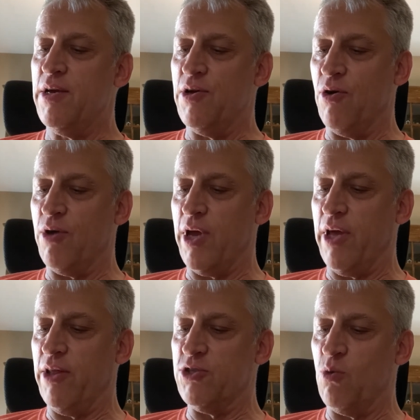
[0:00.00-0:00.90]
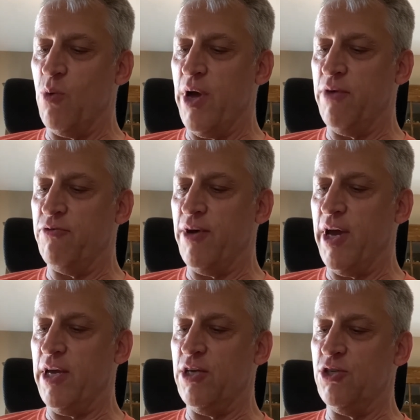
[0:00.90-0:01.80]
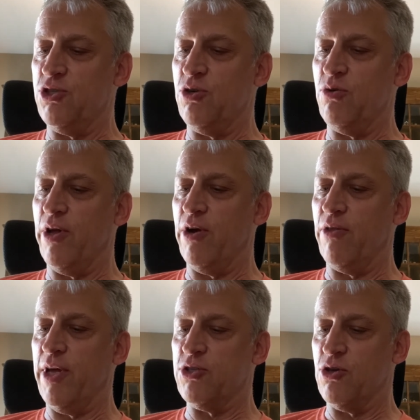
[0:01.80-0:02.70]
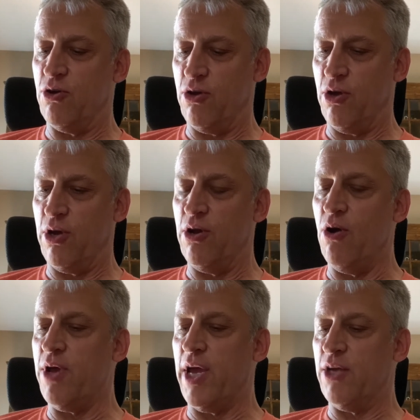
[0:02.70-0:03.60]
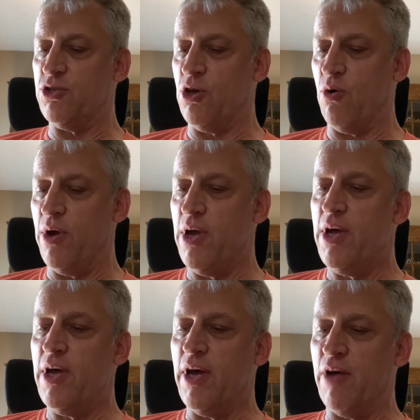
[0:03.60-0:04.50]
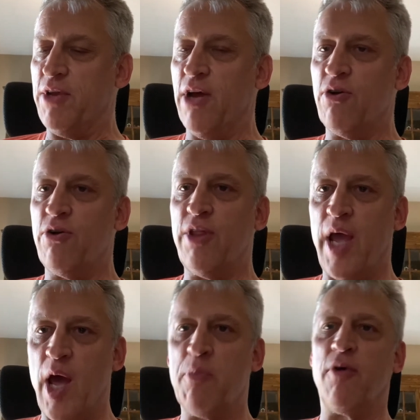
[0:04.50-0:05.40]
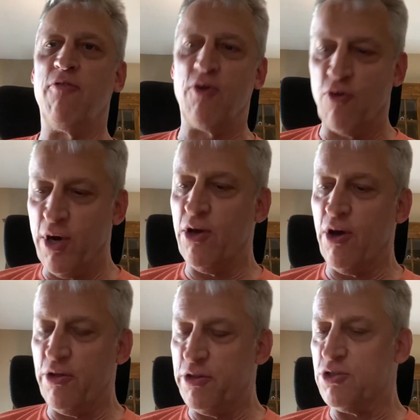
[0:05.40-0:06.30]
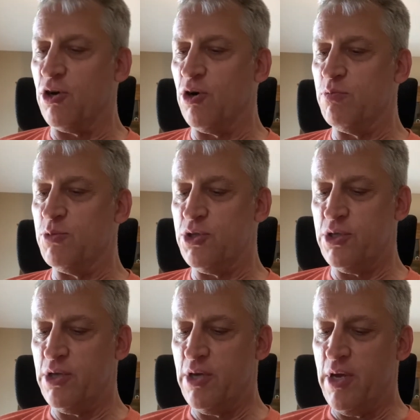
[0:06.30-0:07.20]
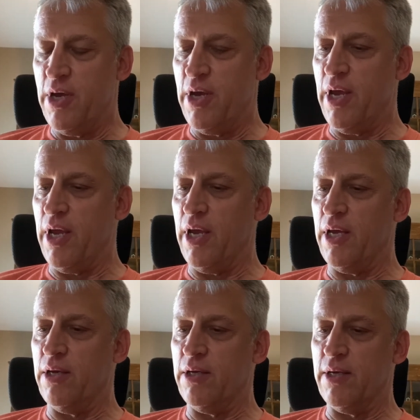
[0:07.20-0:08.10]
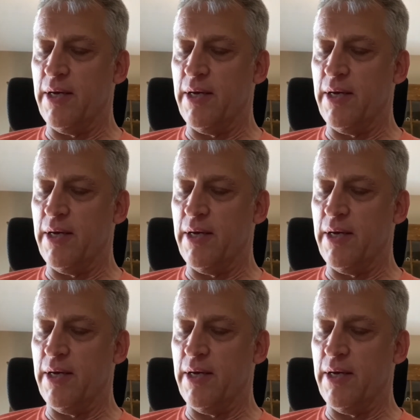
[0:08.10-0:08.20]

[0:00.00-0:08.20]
okay, that's a Wi-Fi issue there. That's all good. Okay, so I've downloaded the app. I've agreed to all the terms, and